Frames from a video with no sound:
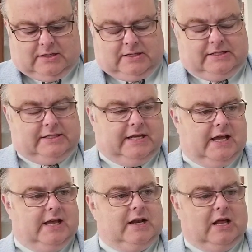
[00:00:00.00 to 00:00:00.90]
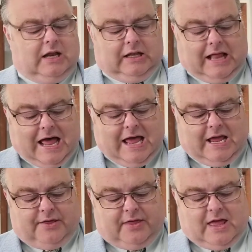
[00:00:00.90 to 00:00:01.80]
Sin
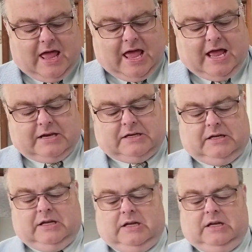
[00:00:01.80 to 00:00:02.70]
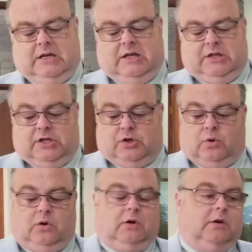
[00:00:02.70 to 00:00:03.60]
lieth at the
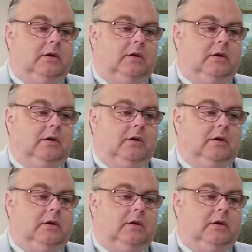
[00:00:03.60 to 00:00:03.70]
door.